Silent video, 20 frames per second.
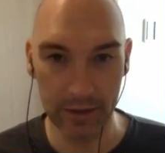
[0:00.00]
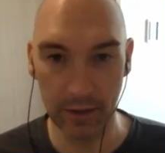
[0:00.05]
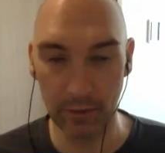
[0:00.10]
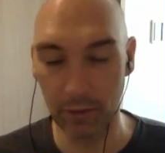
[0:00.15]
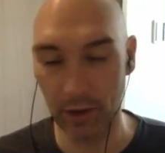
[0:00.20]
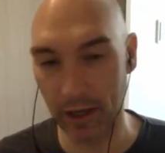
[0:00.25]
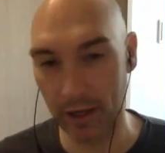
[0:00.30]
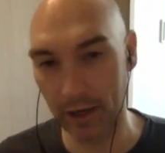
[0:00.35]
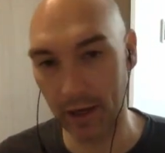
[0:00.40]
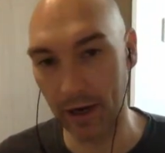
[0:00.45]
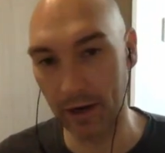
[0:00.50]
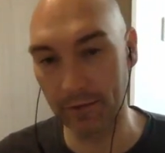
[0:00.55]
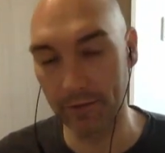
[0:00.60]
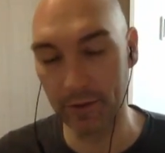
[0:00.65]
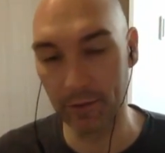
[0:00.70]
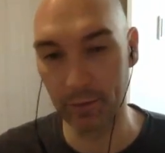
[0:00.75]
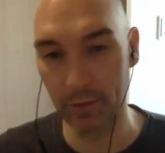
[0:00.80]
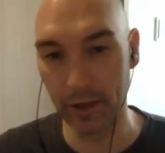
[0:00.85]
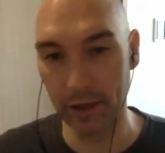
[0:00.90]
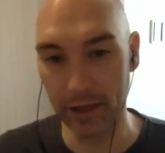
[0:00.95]
when I got off
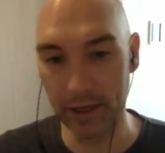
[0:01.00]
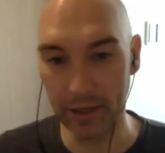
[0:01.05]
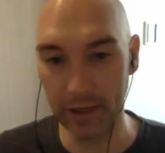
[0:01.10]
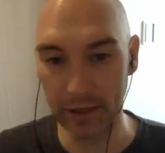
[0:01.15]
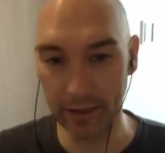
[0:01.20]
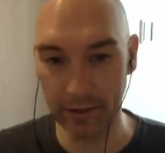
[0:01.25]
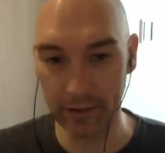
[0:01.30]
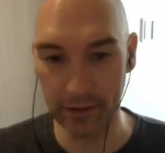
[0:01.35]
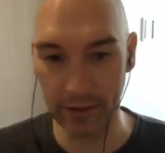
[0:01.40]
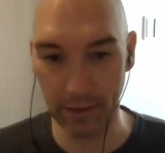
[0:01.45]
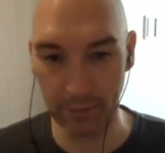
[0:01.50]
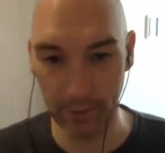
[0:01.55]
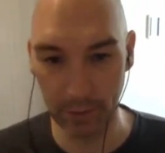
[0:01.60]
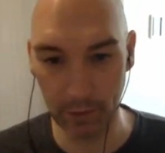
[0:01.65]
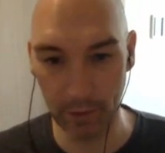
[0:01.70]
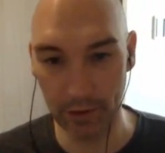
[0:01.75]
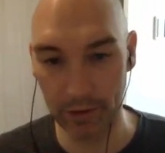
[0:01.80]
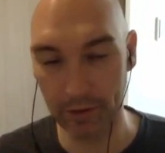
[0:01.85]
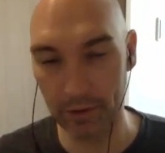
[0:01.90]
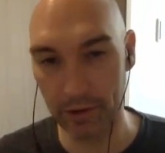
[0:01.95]
the plane and we
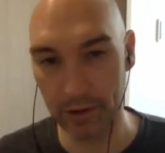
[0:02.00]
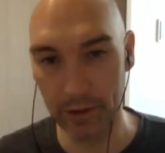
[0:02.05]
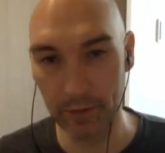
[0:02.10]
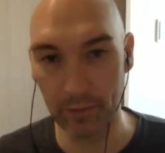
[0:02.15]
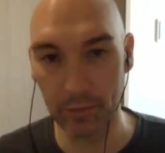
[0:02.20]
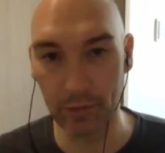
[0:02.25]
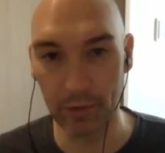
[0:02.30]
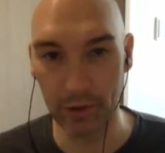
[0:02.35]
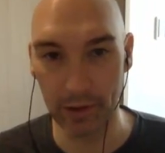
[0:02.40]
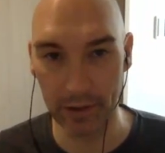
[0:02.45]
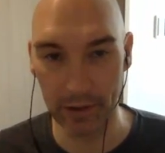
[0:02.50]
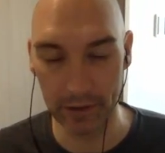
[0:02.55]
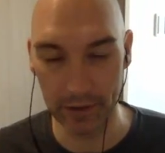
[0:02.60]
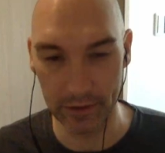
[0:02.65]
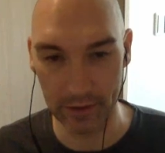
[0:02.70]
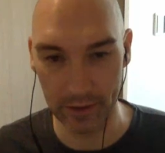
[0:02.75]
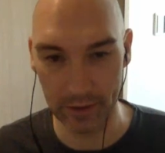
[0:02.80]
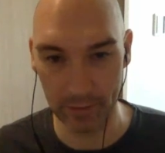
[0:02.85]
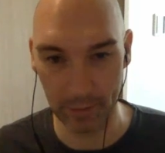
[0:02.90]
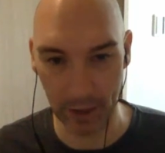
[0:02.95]
went through the import
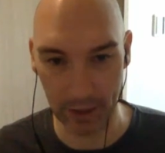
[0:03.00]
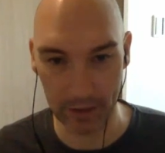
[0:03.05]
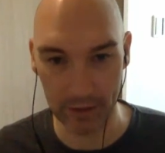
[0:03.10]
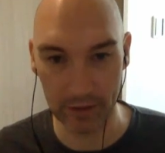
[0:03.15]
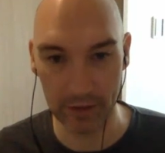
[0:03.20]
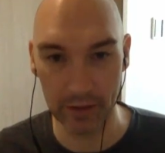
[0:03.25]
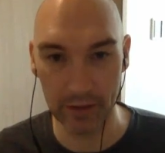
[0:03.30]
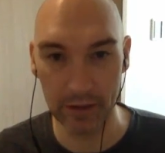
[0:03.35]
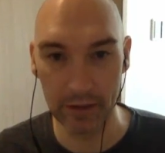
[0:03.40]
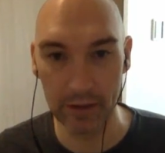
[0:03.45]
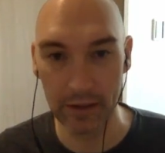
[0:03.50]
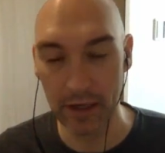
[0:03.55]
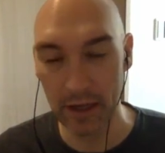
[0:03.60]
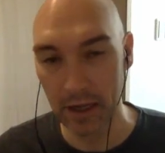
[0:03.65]
inspection.